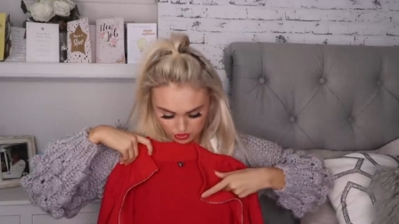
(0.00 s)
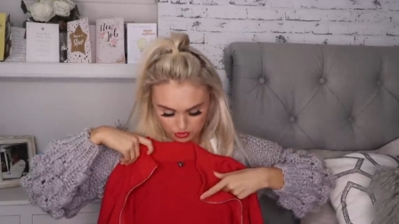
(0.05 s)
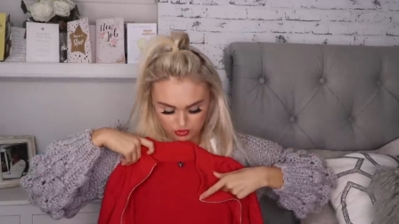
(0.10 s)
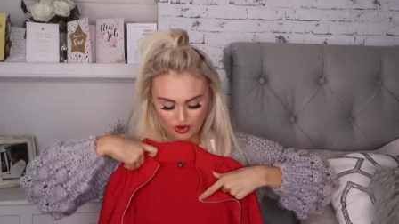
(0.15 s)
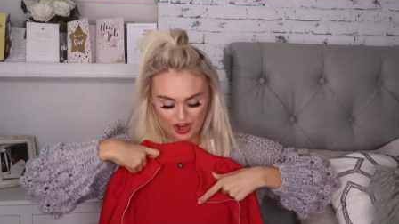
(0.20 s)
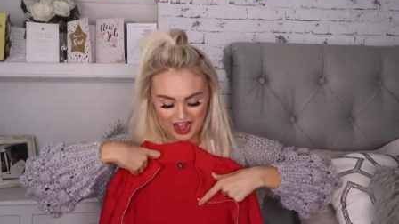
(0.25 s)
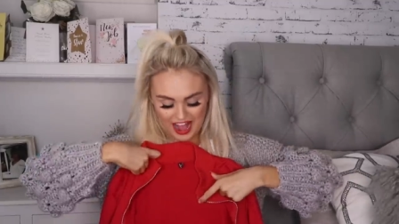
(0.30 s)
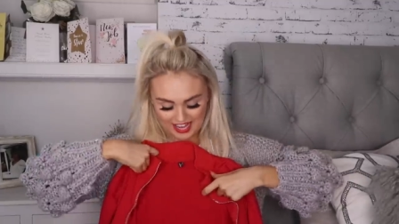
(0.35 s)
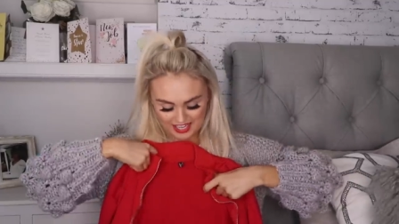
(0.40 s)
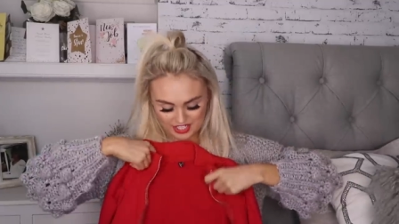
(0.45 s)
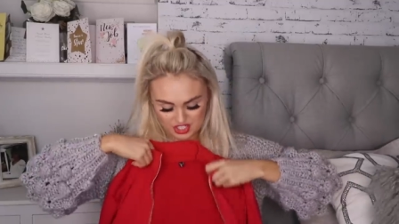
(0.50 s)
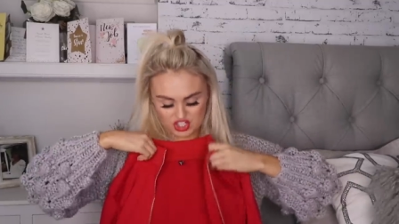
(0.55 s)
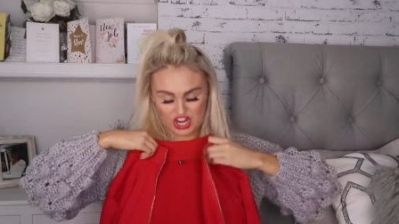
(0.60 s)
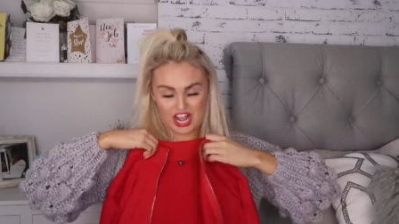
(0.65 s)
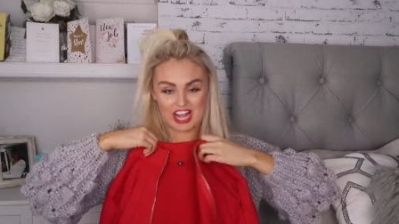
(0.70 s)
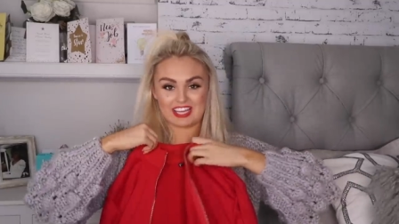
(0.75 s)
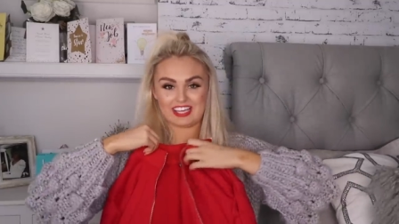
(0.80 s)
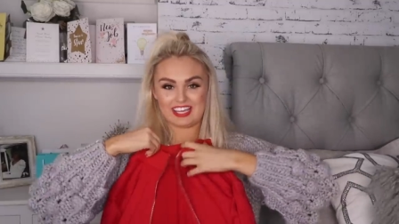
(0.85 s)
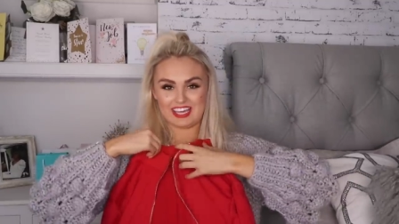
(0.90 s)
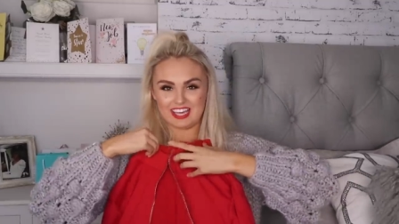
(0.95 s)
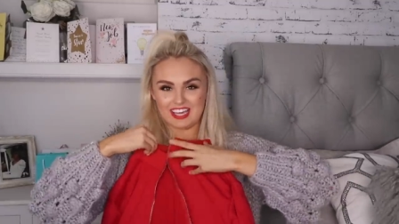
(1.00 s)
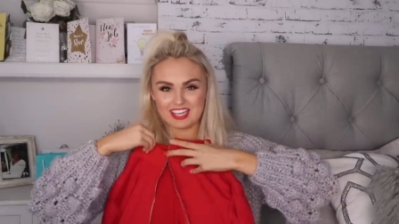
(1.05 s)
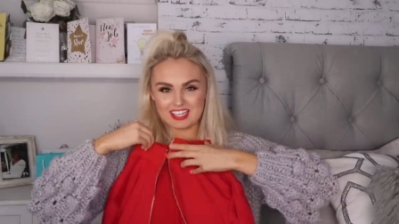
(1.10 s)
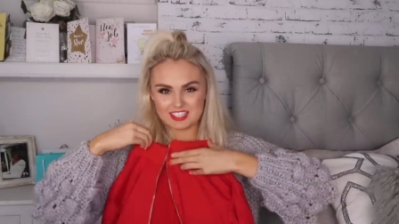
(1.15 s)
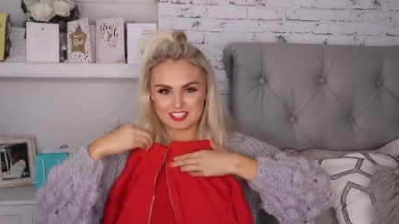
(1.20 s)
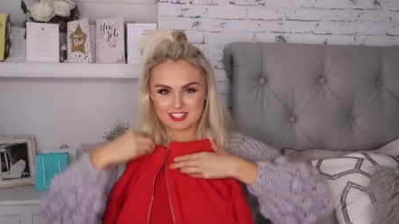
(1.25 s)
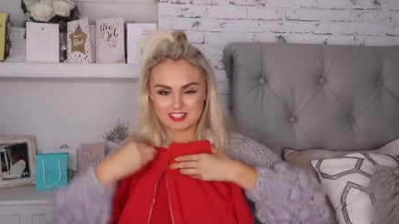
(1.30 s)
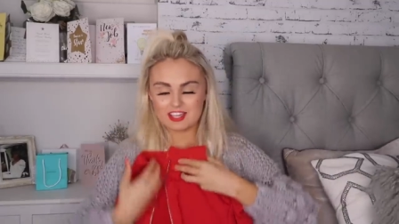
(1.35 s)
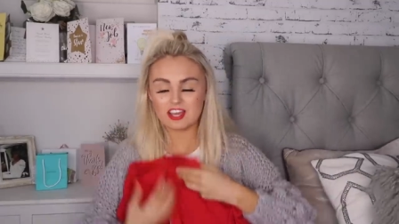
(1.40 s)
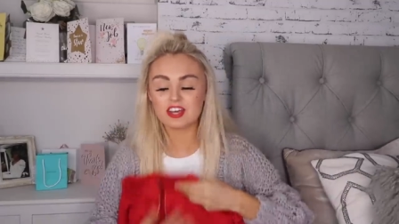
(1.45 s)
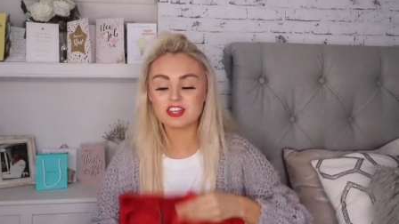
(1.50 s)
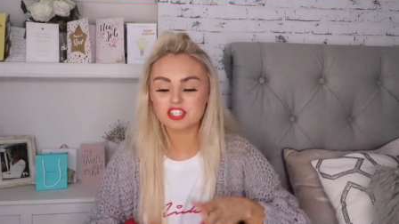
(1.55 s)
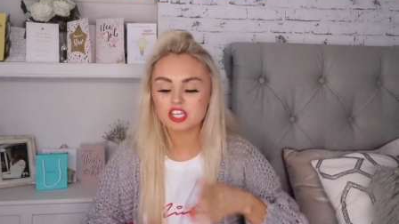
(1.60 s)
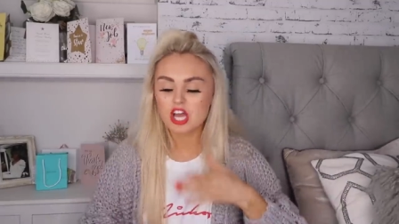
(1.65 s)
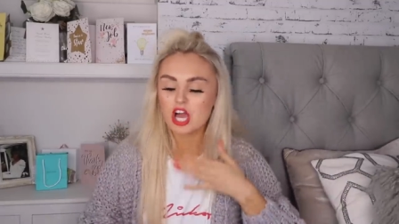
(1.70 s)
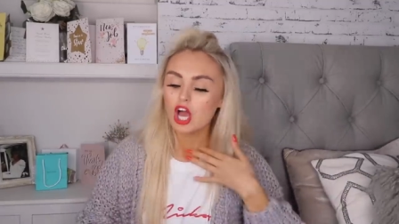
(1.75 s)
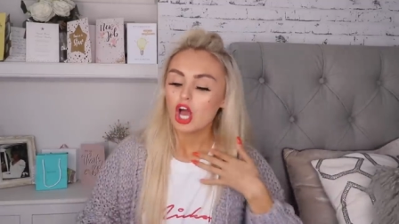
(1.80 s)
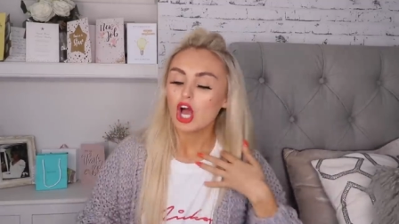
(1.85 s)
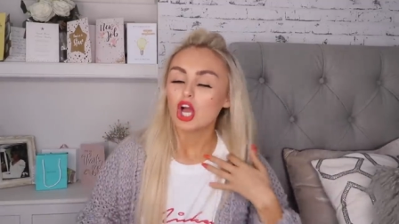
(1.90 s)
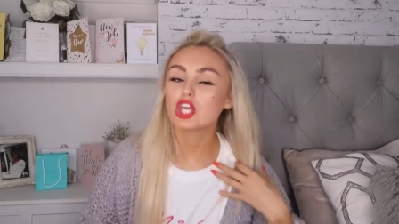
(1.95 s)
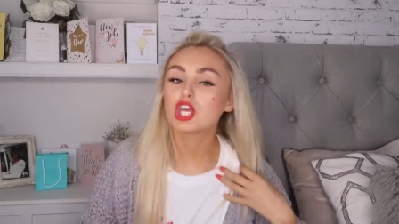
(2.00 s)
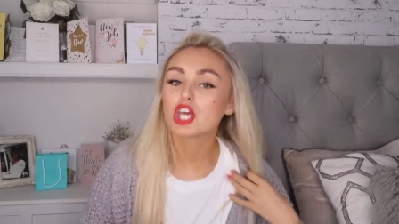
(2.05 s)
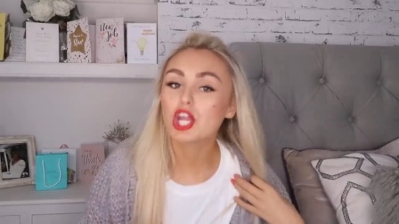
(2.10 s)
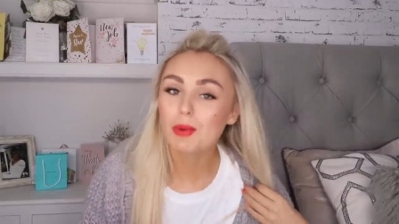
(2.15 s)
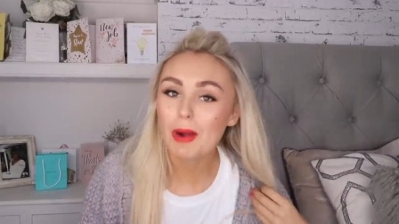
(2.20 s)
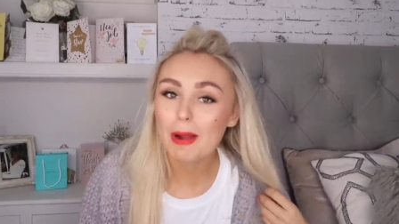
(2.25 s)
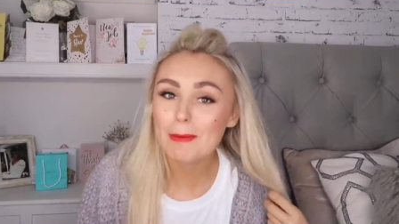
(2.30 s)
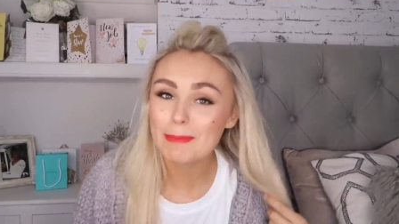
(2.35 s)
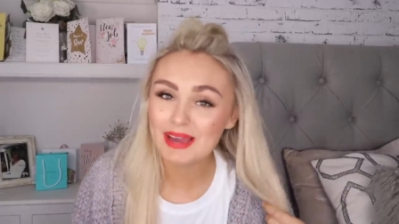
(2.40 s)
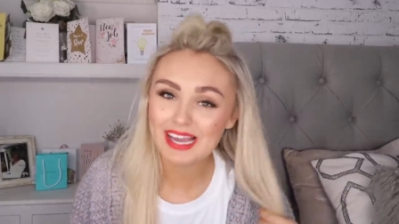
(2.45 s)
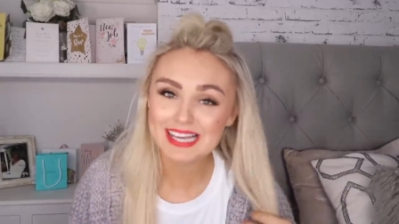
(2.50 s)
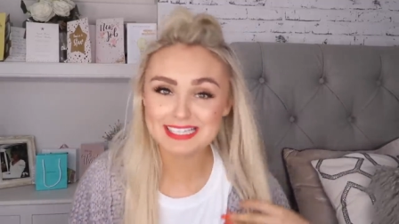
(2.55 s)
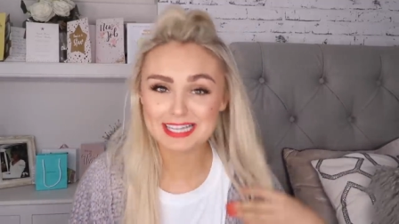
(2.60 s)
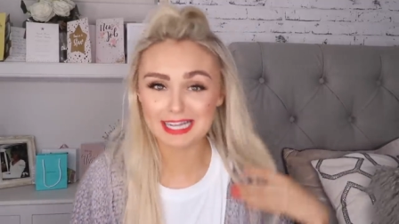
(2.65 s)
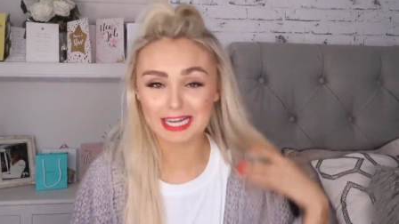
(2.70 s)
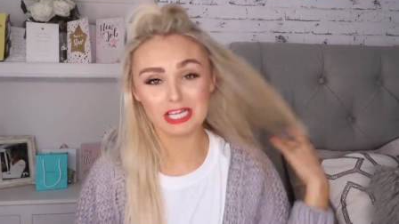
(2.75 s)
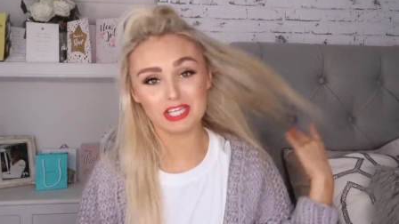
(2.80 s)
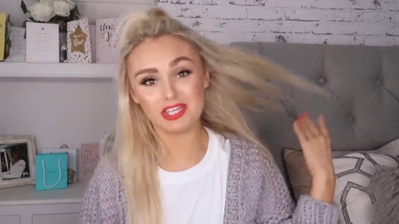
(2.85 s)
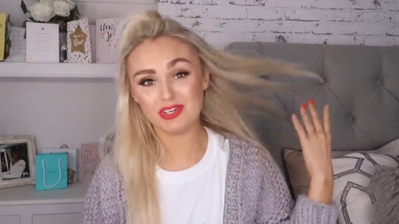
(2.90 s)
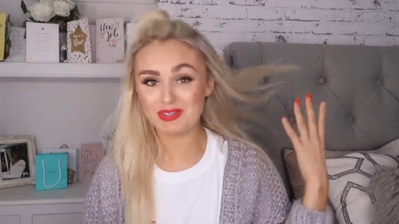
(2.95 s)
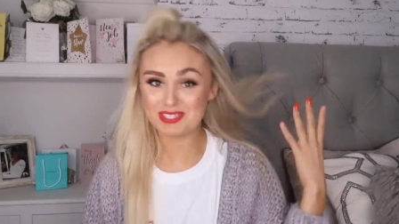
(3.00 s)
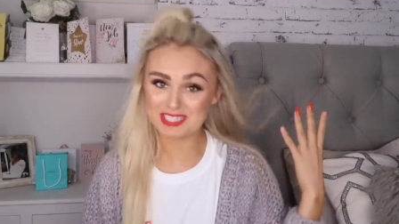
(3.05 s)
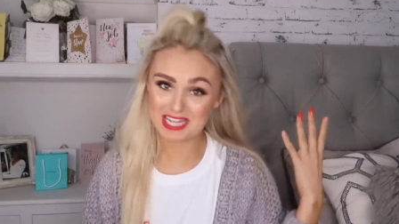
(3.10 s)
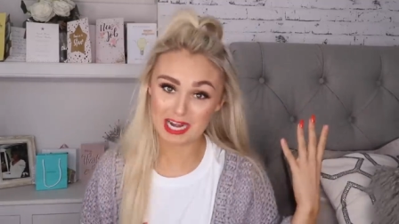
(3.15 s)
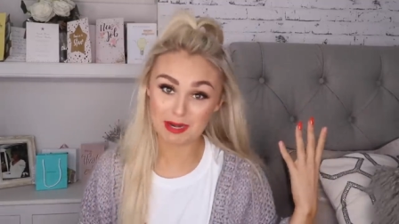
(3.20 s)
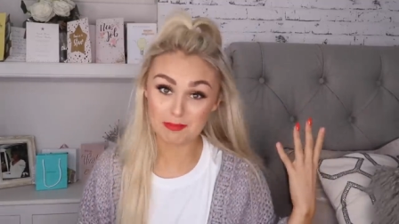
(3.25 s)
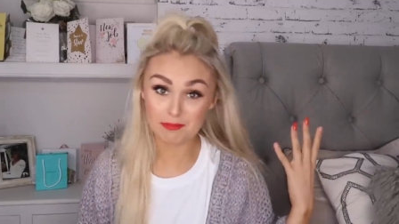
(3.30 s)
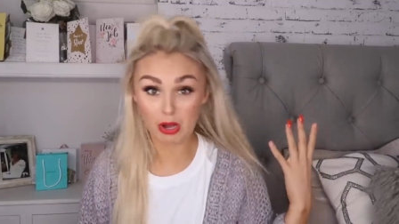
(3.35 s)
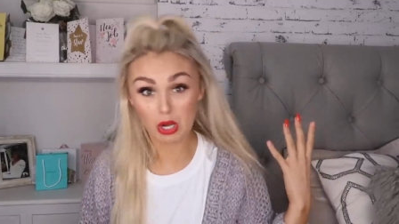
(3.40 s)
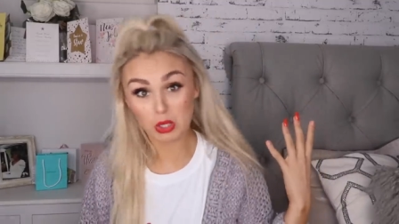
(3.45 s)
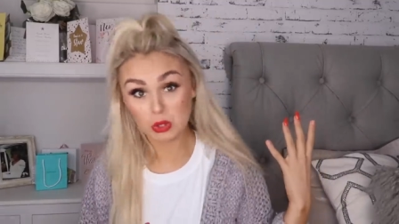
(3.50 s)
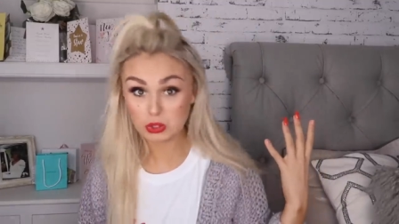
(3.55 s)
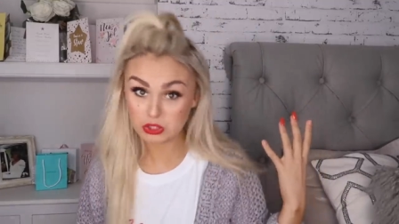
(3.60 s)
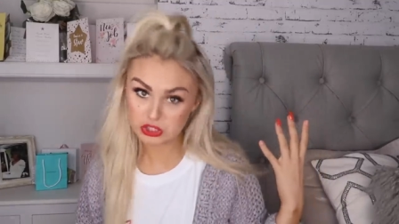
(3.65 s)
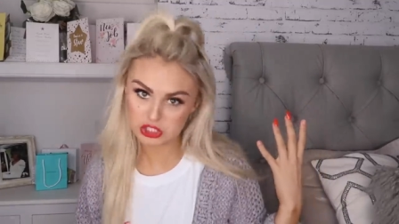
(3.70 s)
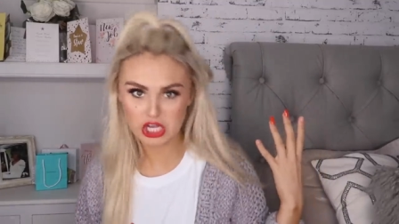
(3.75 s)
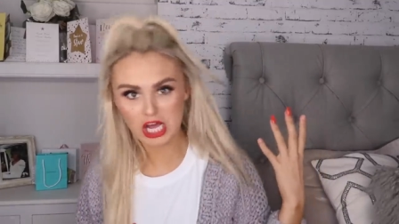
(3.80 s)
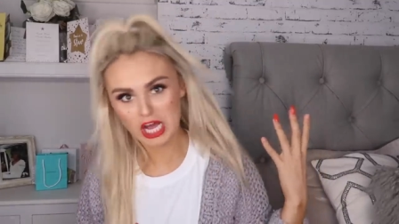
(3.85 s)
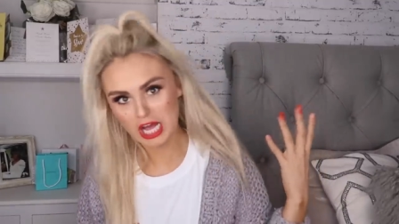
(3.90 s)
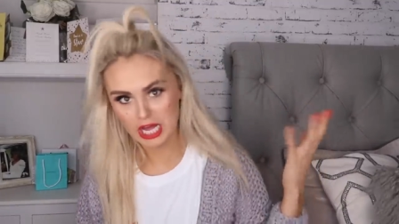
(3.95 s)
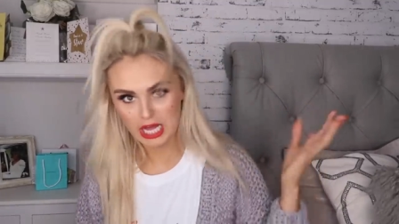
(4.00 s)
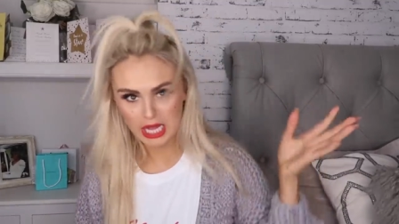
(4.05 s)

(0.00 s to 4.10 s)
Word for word: track jackets, because, nice. you know, I'm basically Usain Bolt.